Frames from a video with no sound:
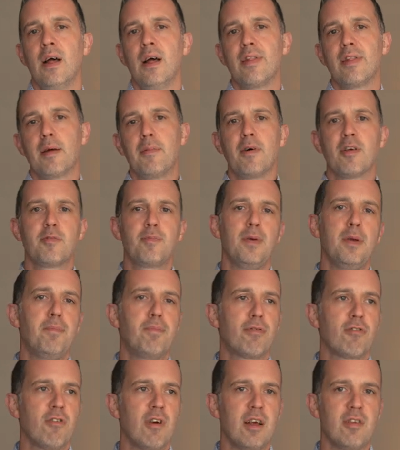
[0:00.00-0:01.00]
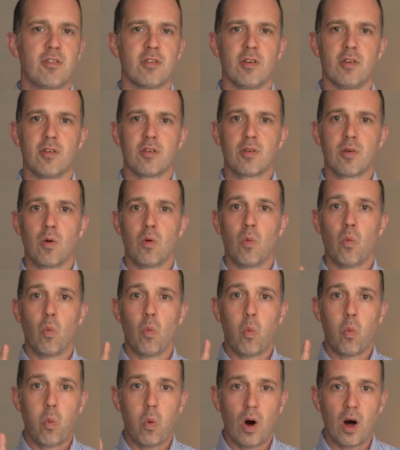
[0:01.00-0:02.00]
There must be present
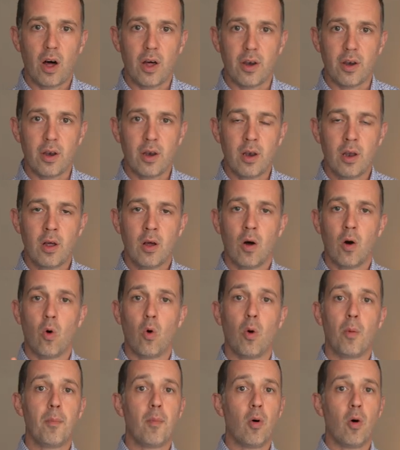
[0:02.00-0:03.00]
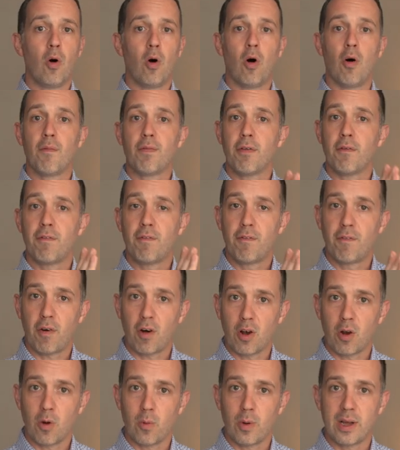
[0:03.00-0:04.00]
one or more of the
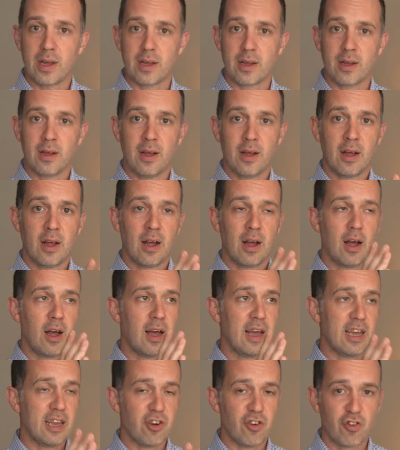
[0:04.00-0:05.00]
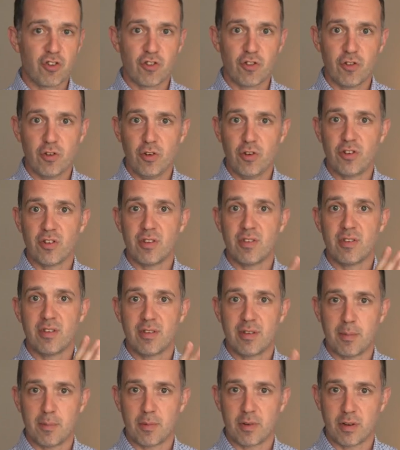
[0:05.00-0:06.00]
following intrusion
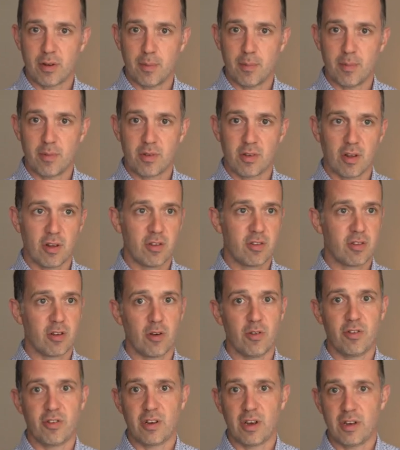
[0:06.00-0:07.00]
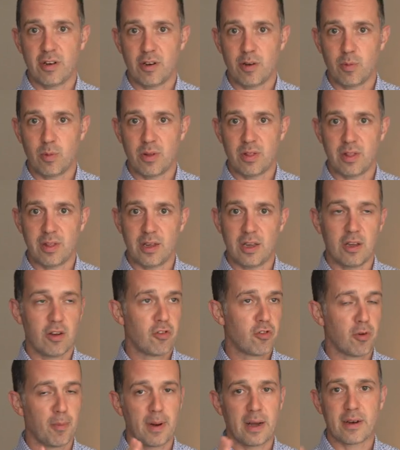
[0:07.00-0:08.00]
symptoms associated with the
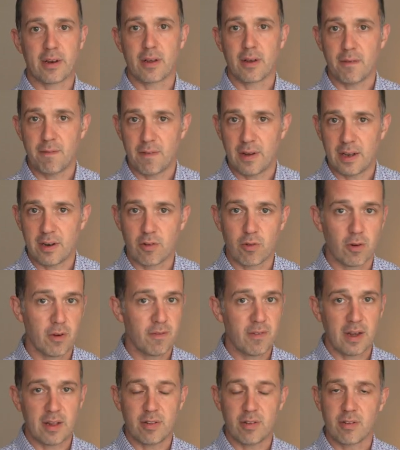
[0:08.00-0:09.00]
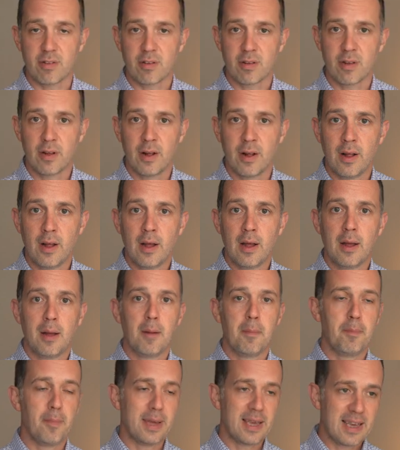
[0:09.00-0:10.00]
traumatic event or events,
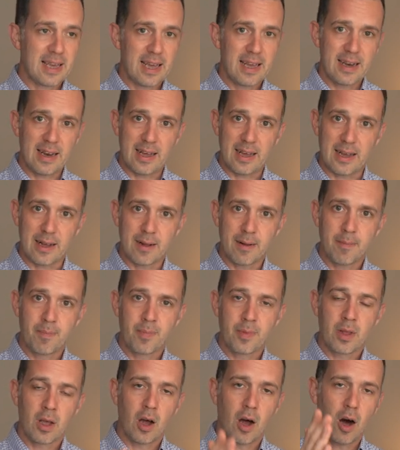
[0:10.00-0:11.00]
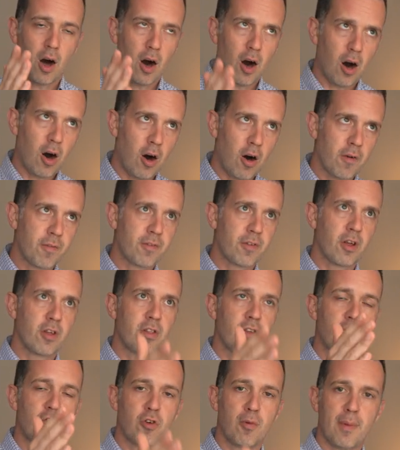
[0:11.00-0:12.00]
beginning after
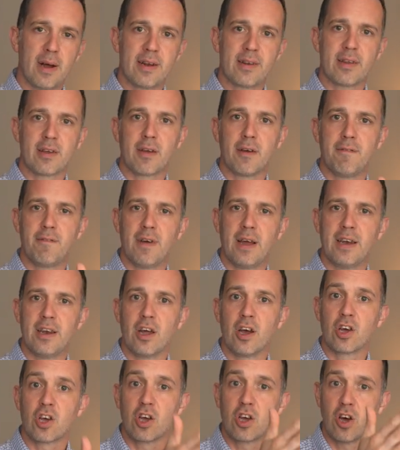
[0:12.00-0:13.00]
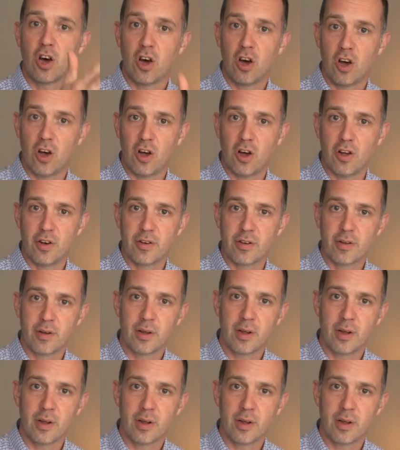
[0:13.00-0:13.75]
the traumatic event occurred.